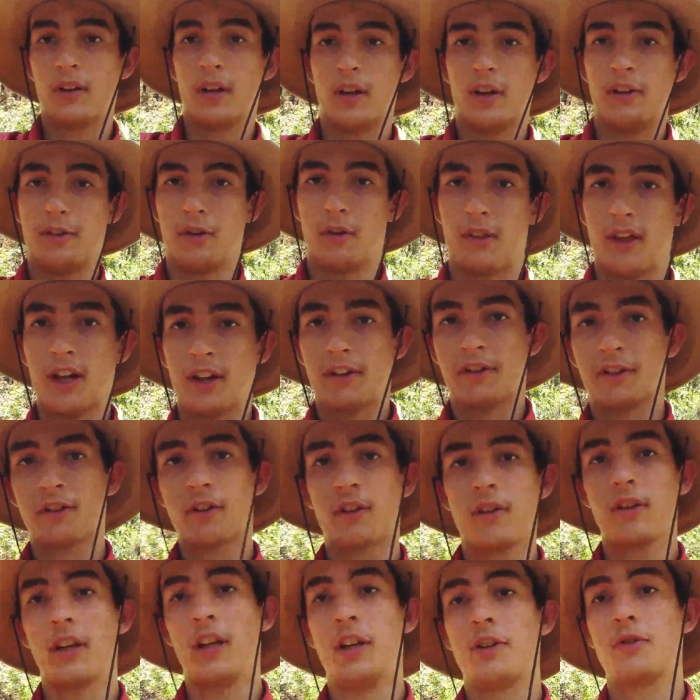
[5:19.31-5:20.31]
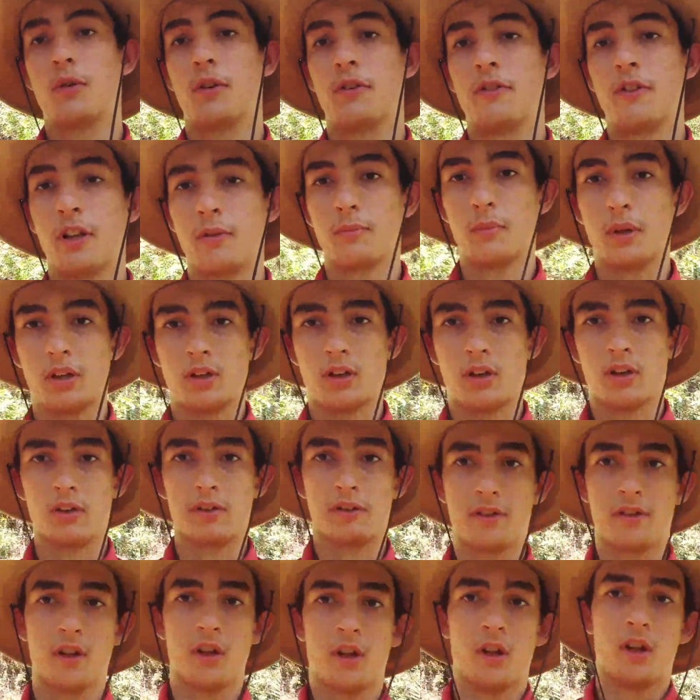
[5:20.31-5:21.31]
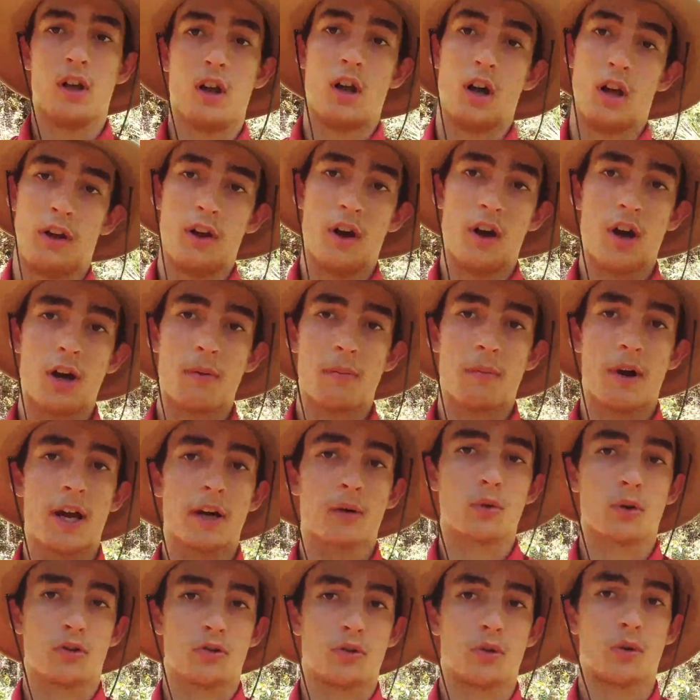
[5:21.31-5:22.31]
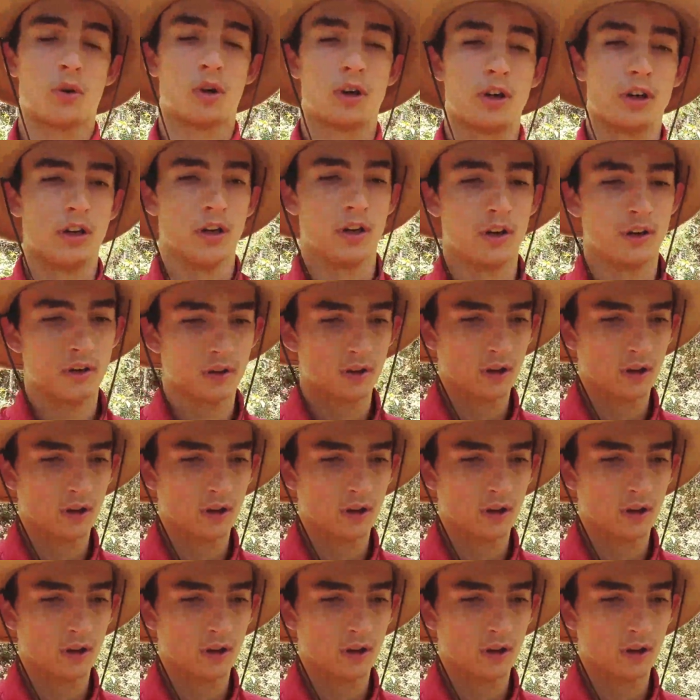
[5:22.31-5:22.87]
And so that's interesting because a non-migratory